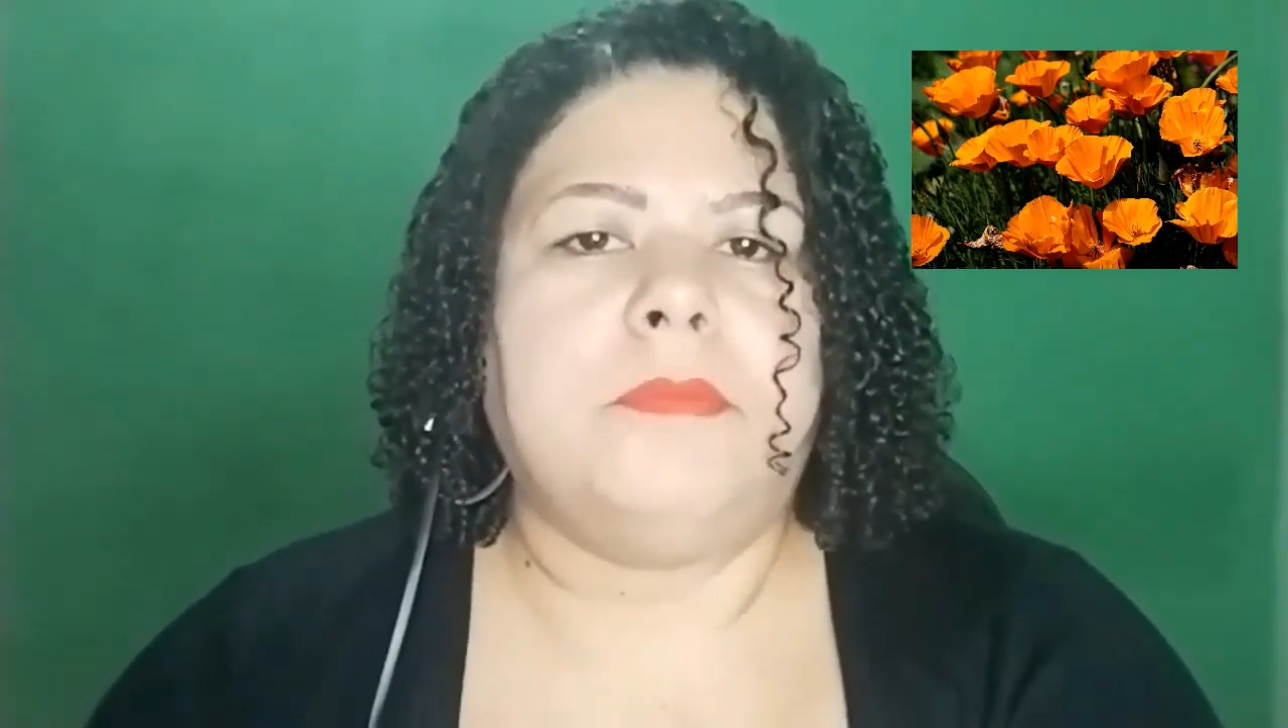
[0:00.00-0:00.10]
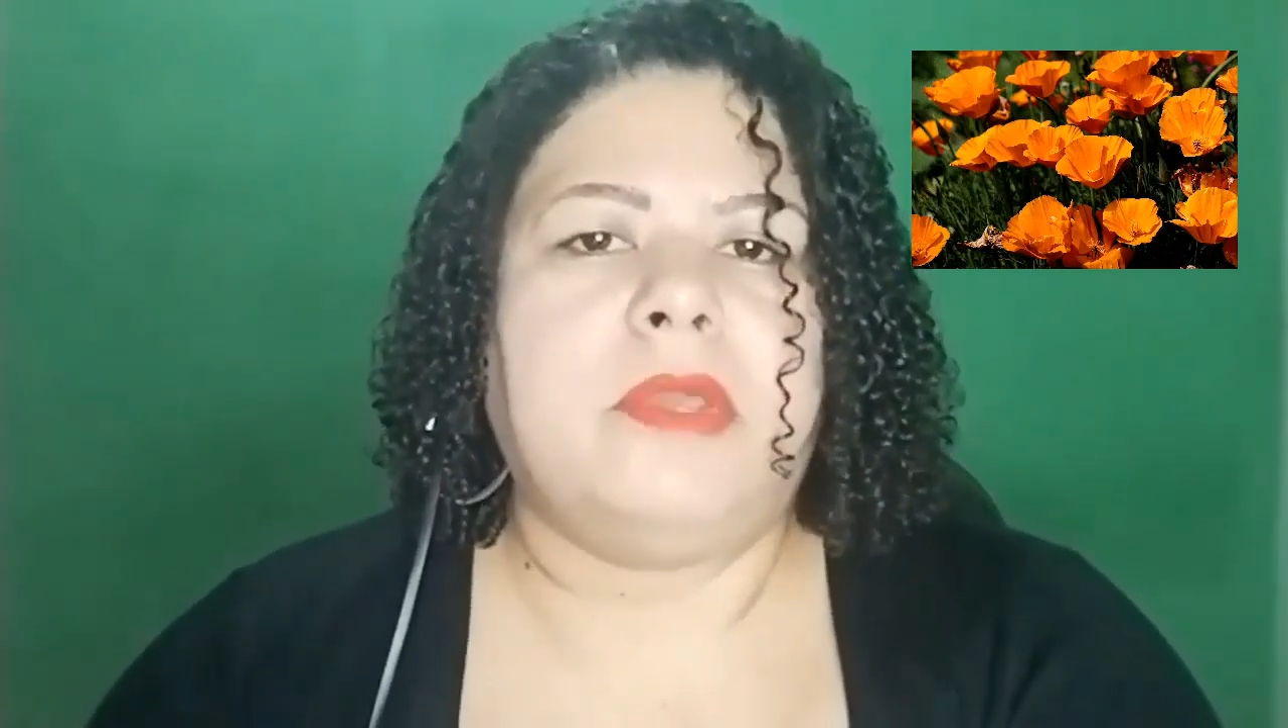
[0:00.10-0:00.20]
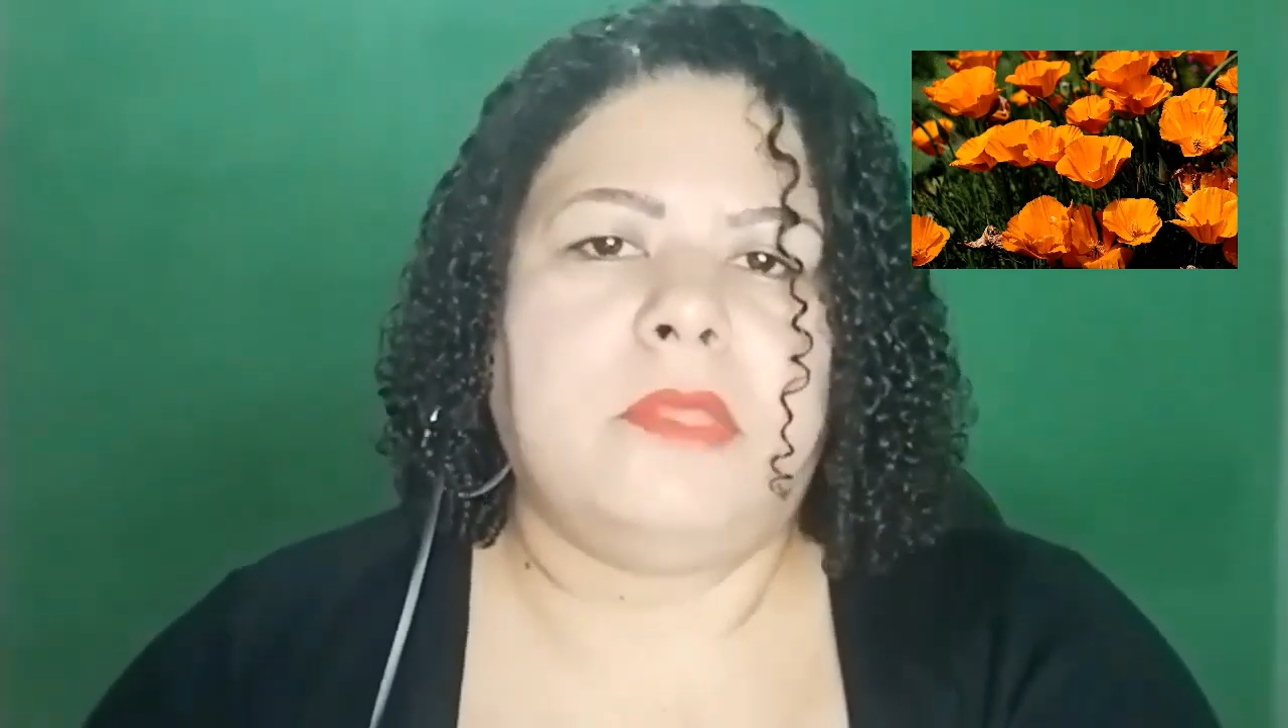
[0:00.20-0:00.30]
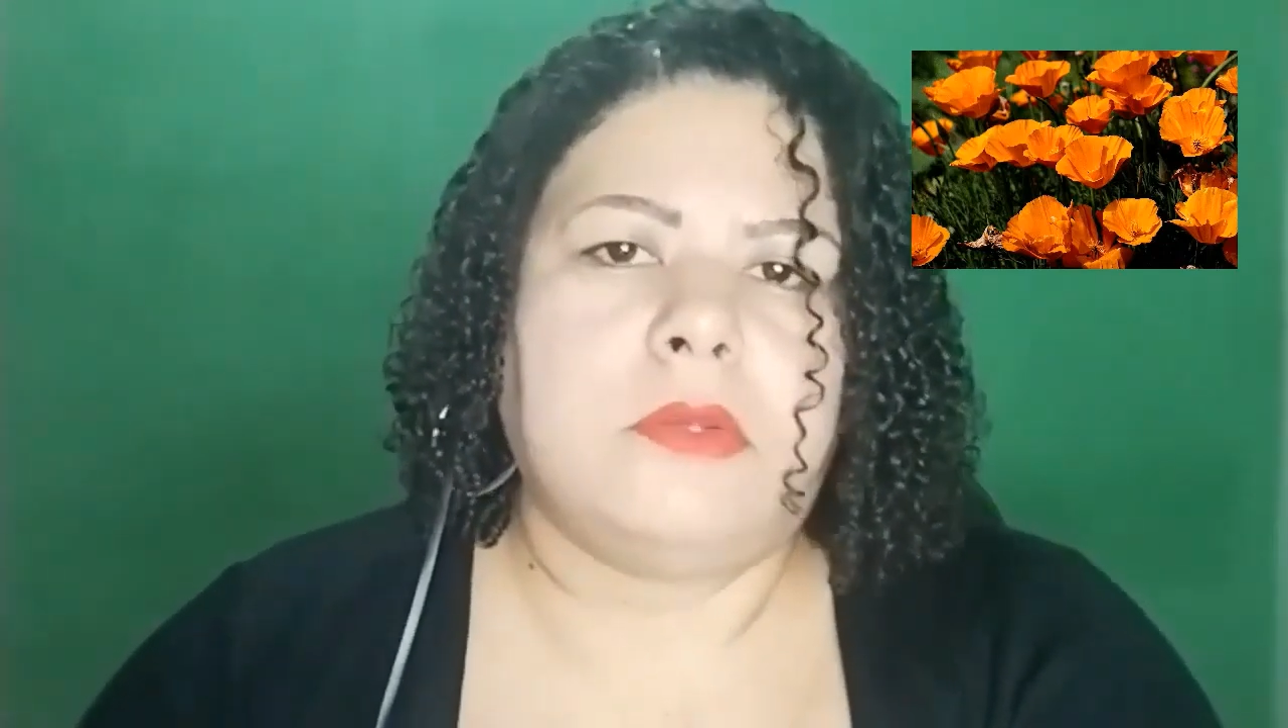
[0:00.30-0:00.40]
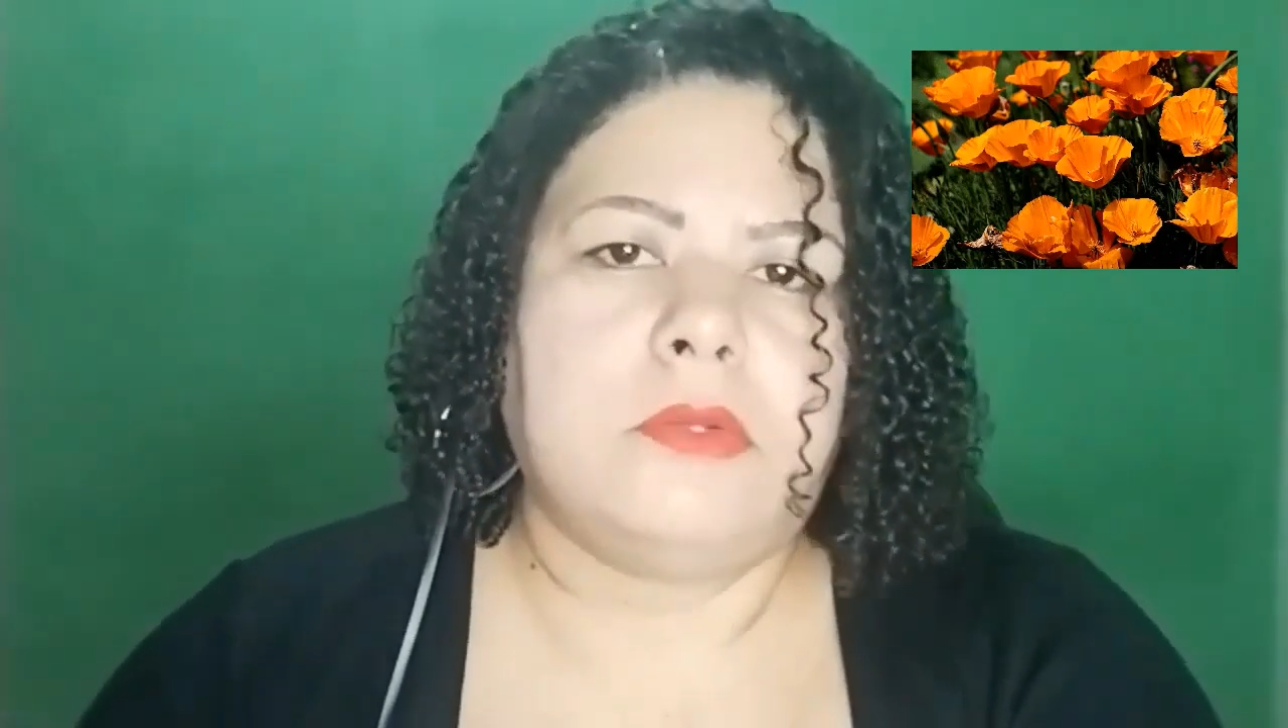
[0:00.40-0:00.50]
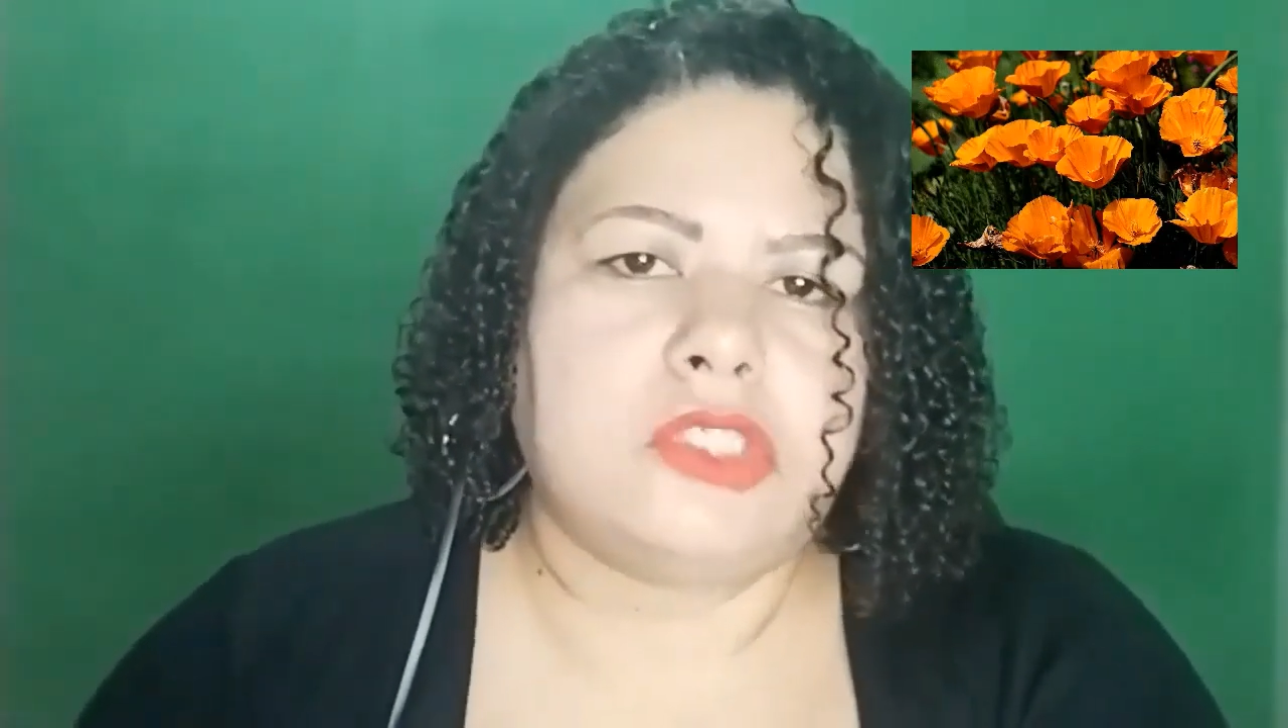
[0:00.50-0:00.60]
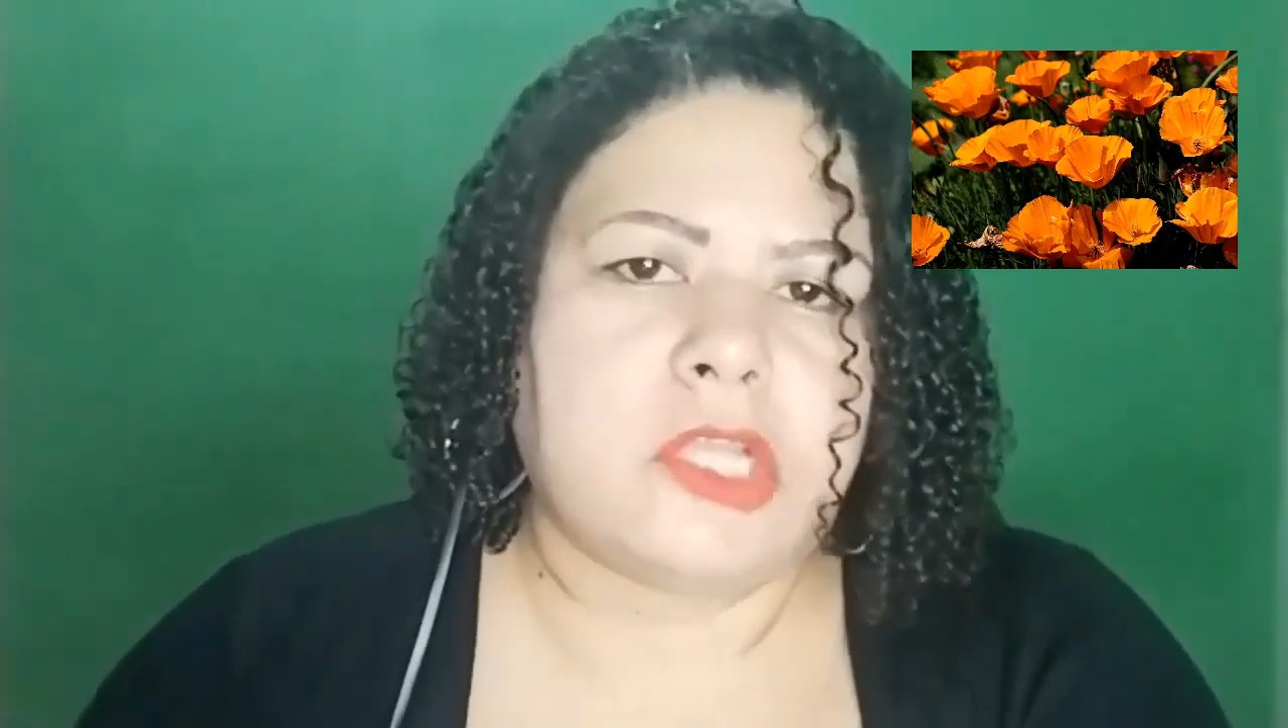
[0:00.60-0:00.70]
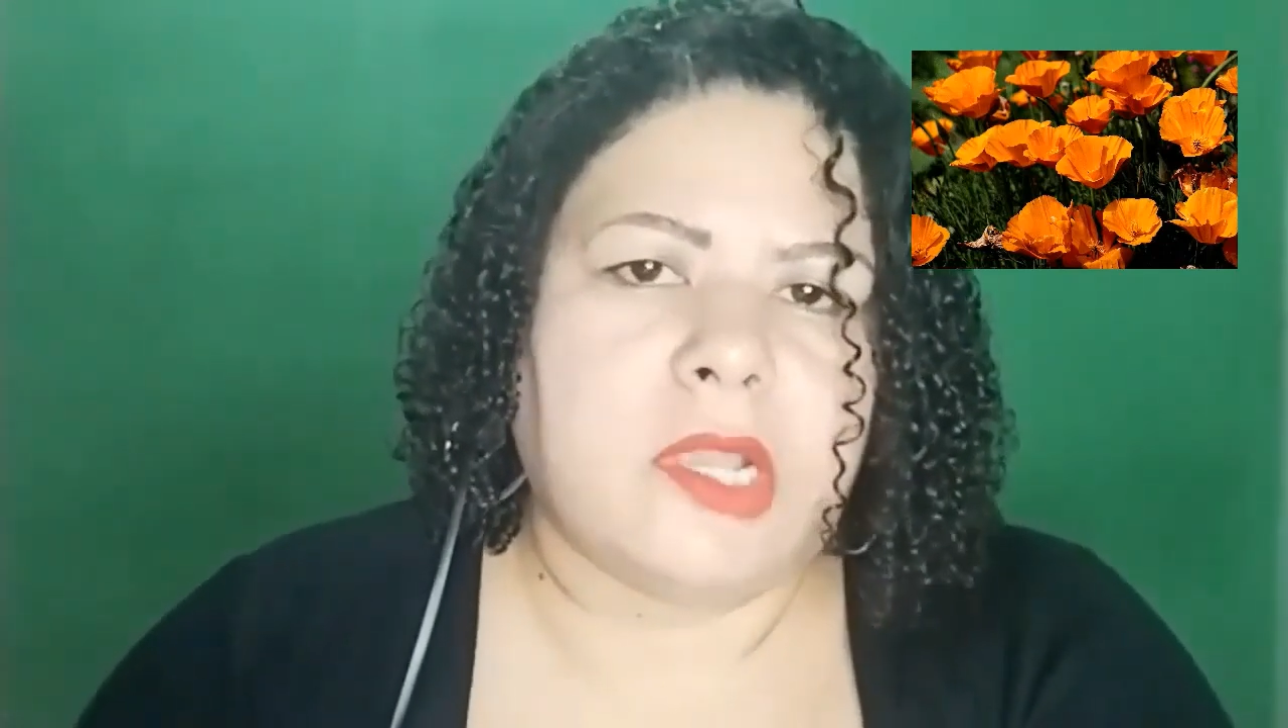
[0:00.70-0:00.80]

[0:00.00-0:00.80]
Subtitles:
poppy,